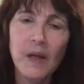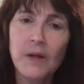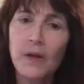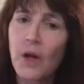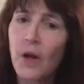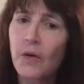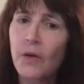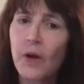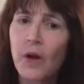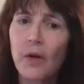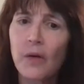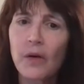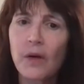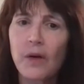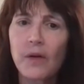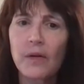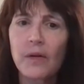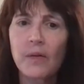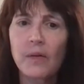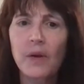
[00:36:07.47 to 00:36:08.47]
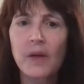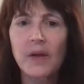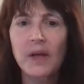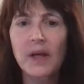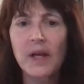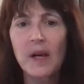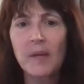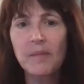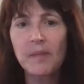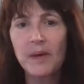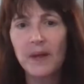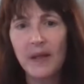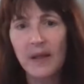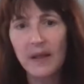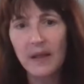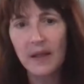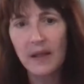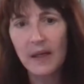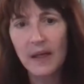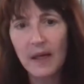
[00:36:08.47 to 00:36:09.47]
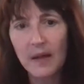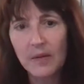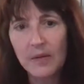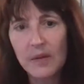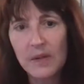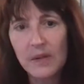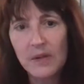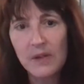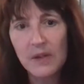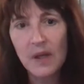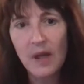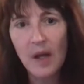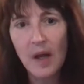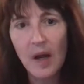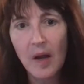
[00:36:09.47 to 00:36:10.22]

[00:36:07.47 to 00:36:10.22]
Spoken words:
No. Well, the company that I was